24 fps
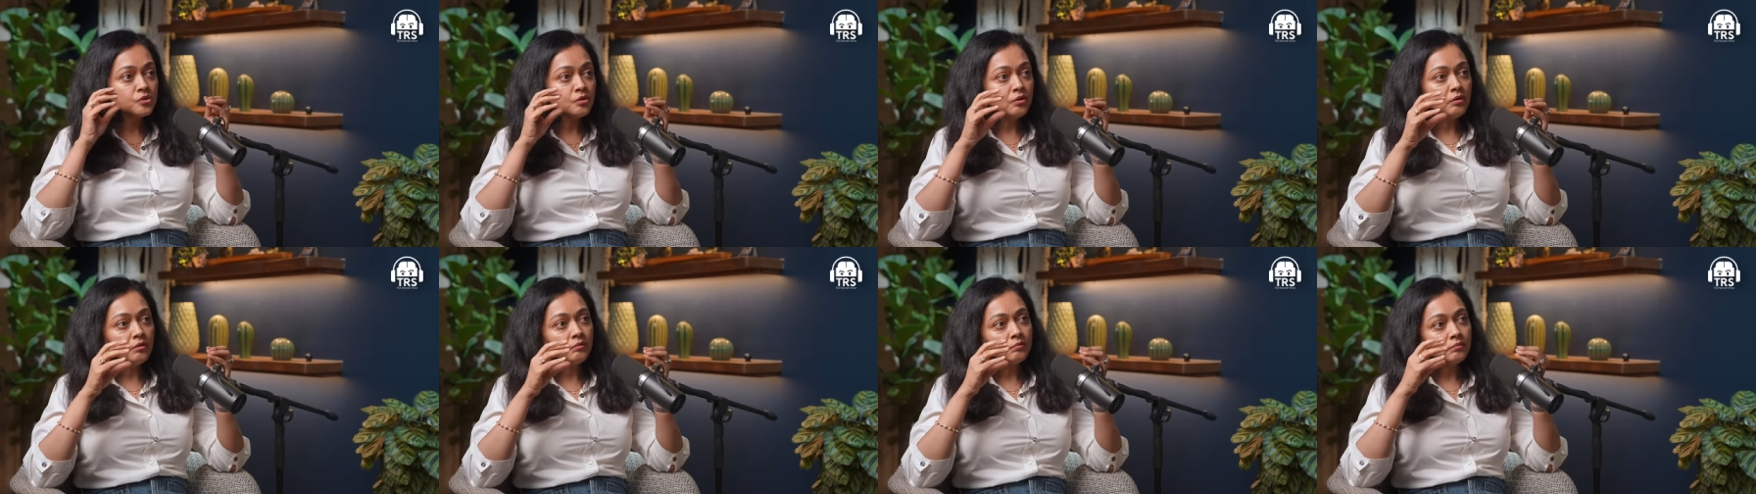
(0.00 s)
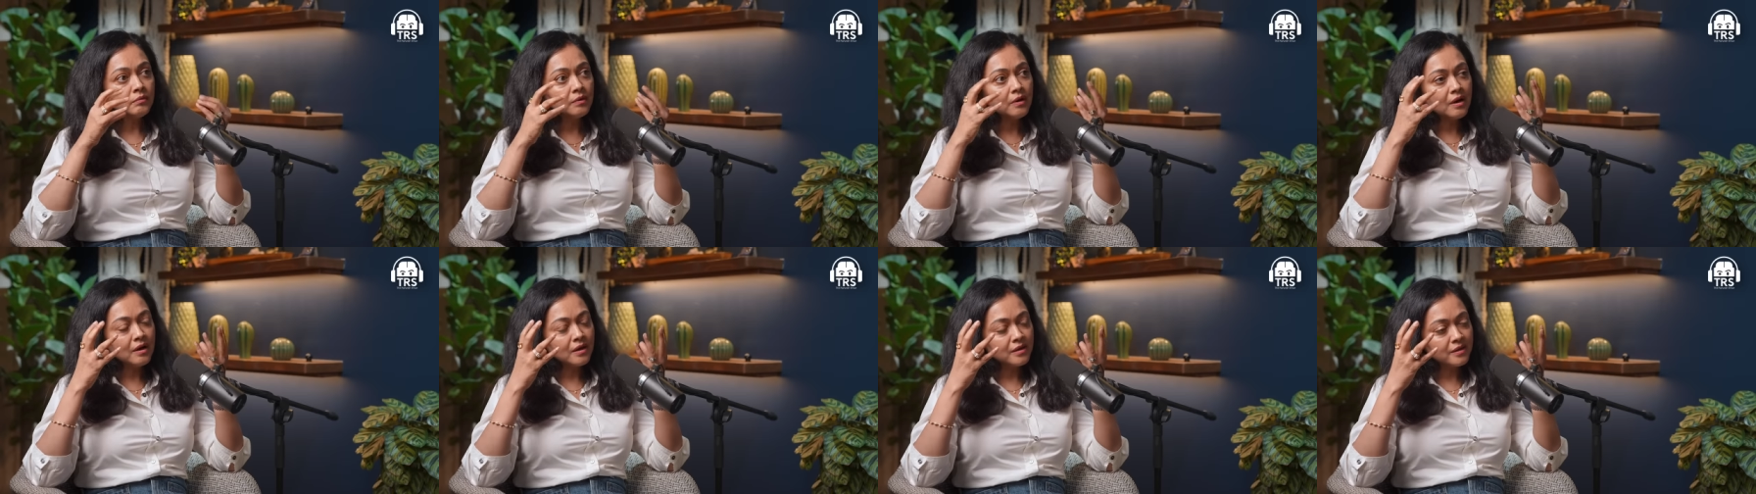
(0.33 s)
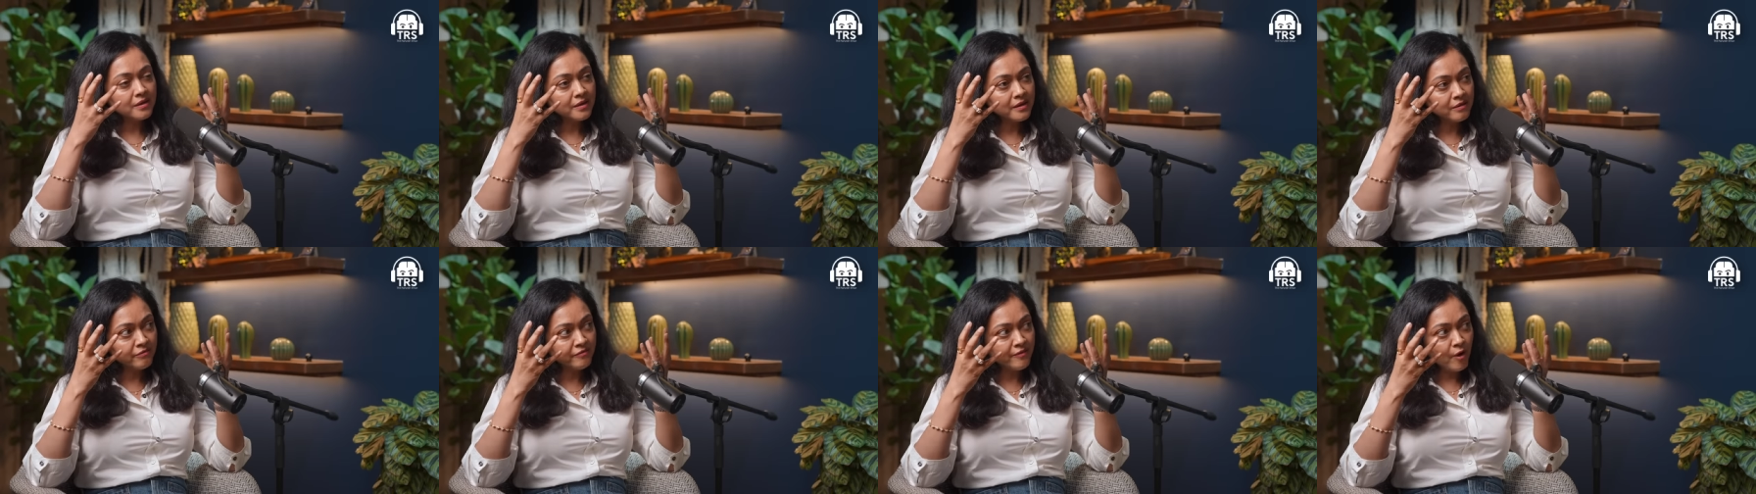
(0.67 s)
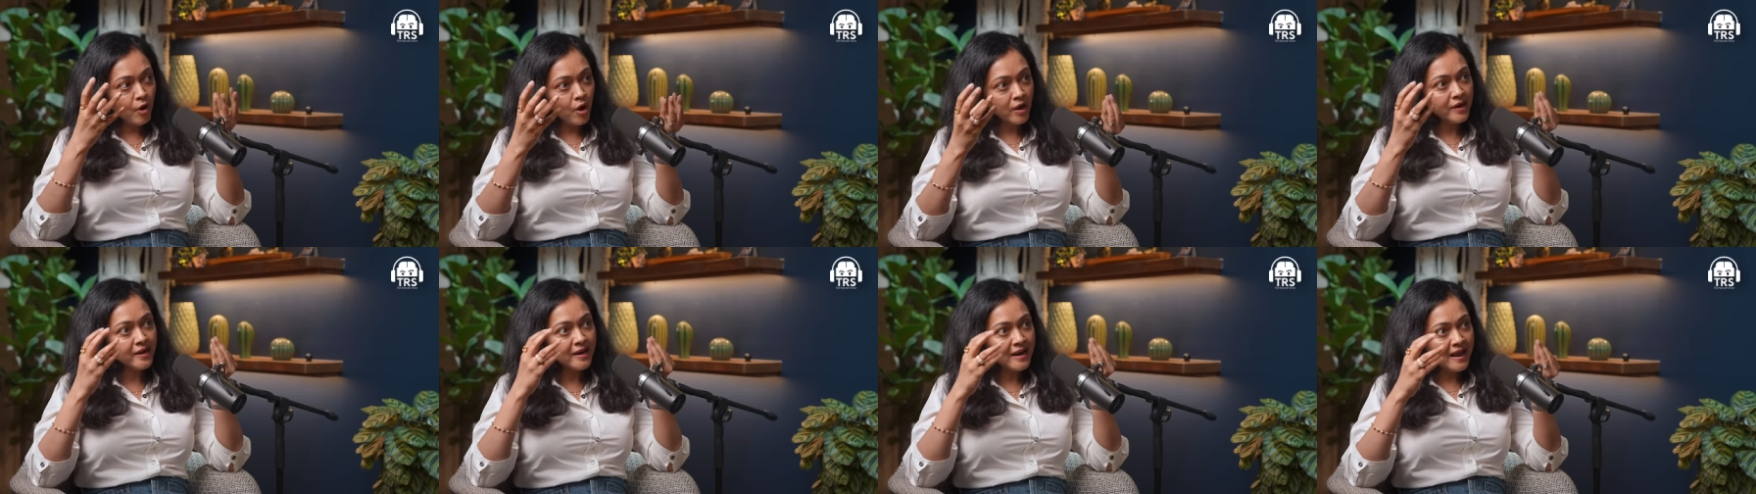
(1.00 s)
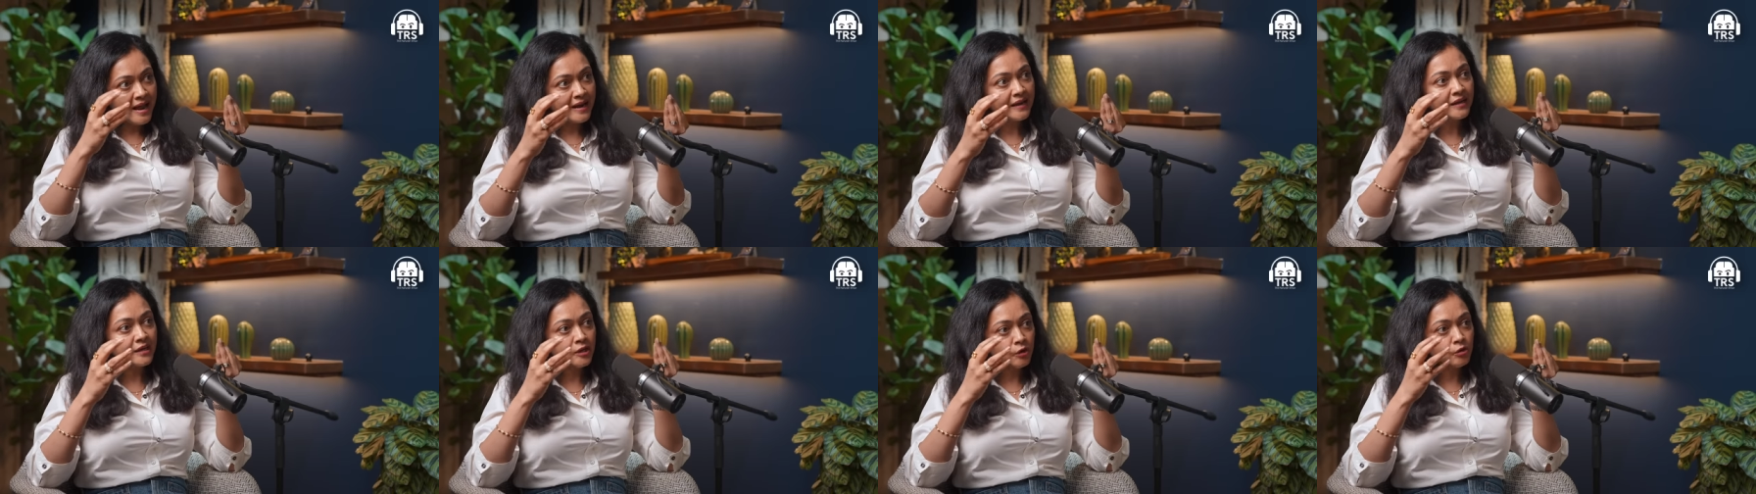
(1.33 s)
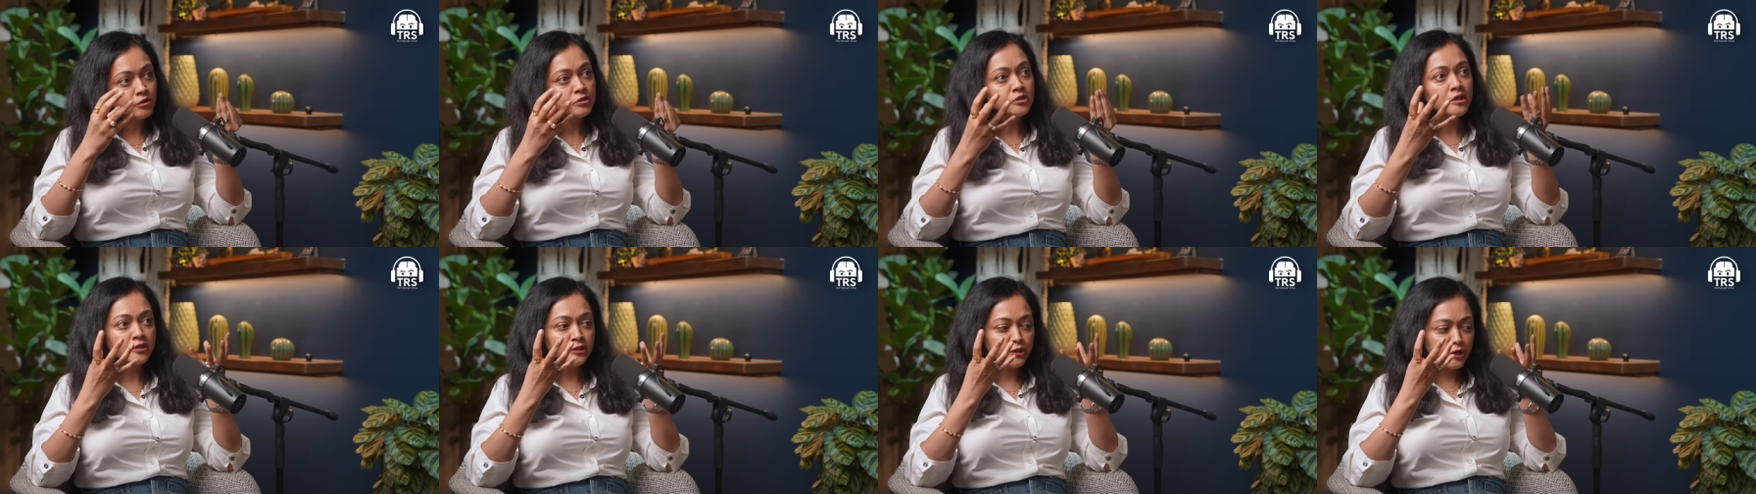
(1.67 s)
So on an acne
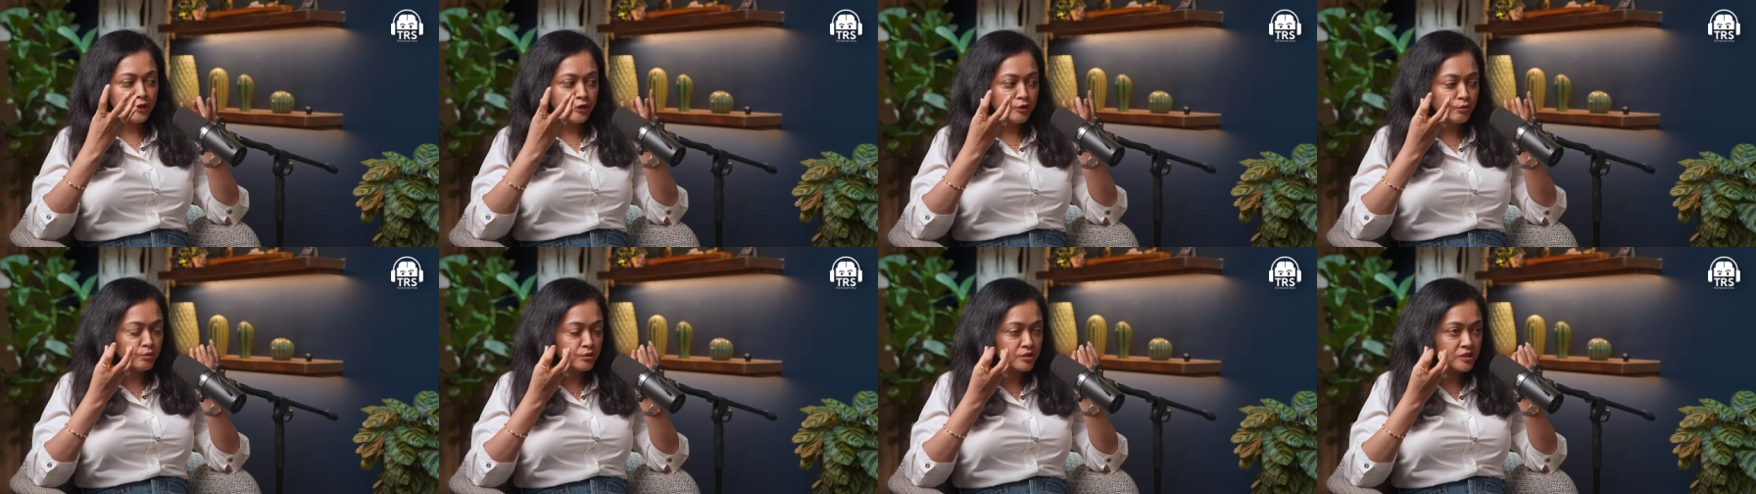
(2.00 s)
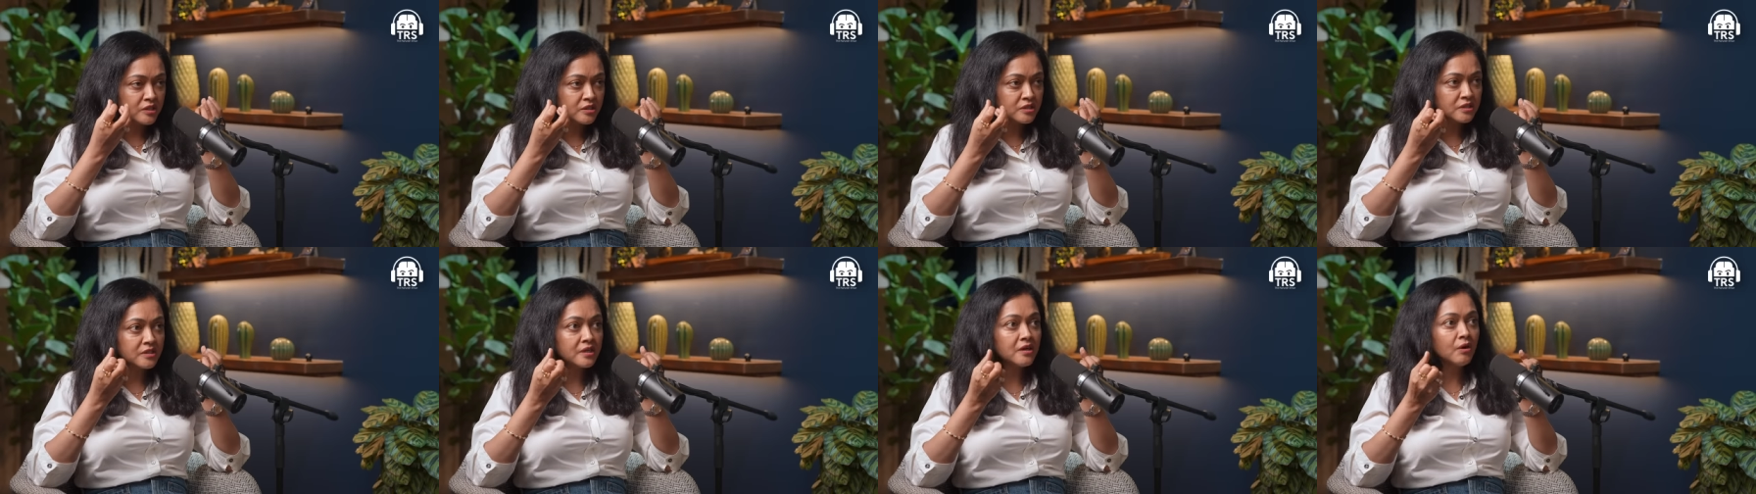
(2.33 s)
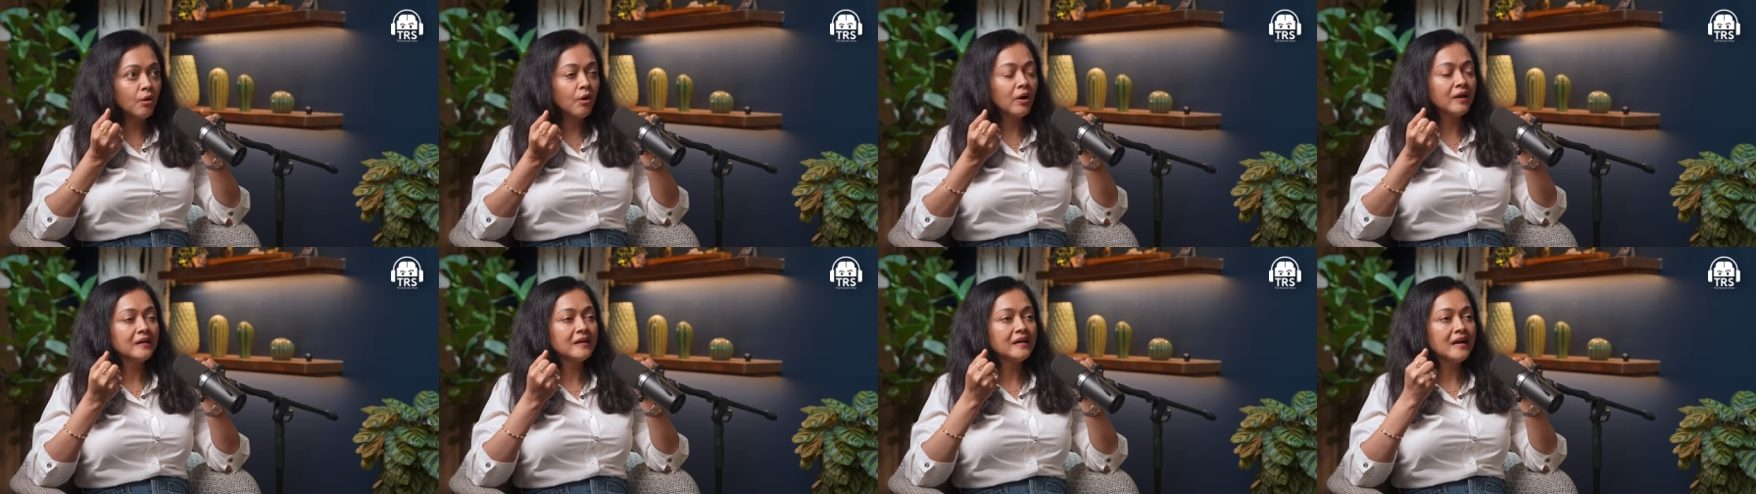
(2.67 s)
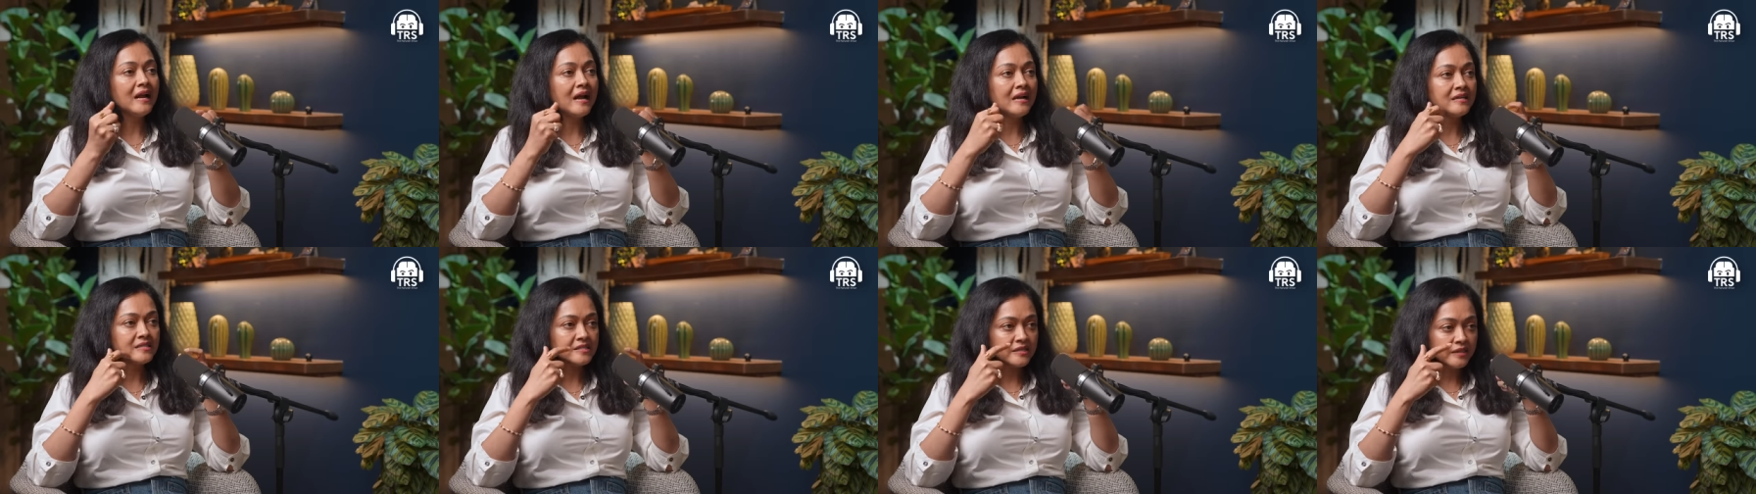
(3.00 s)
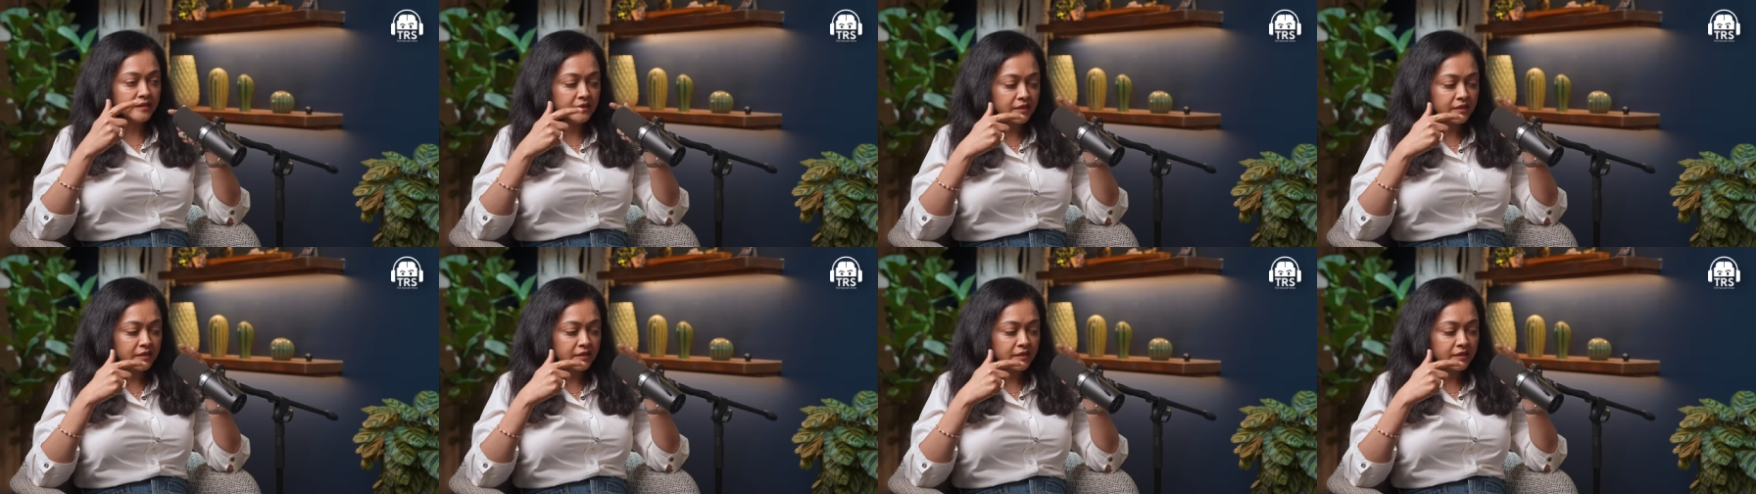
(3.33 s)
also, it reduces the oil glands.